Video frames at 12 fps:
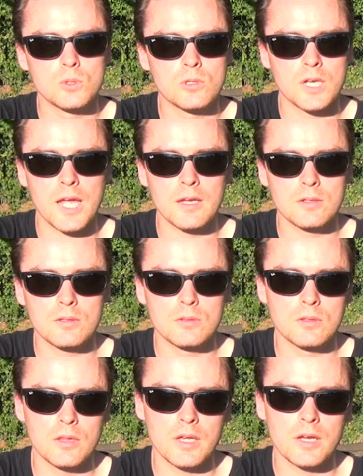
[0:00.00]
connect
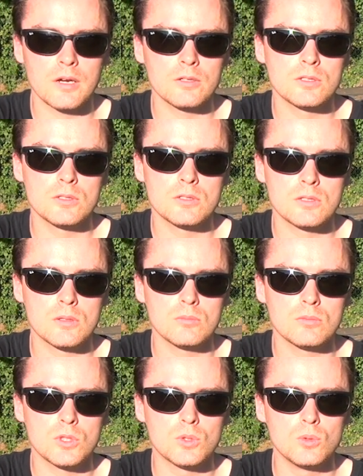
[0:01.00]
their
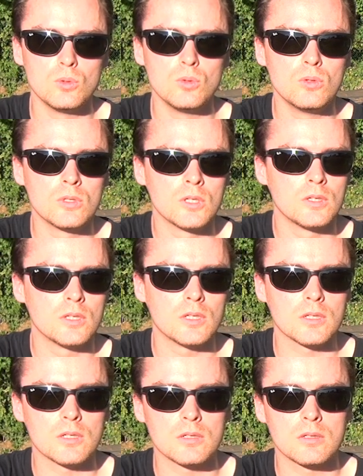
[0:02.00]
system to
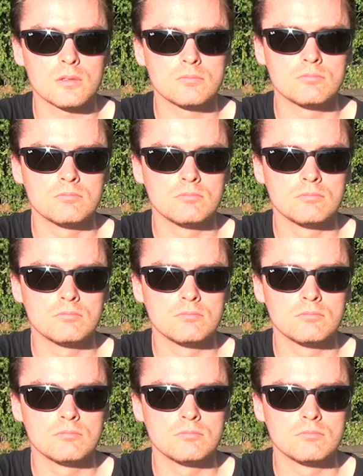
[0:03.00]
a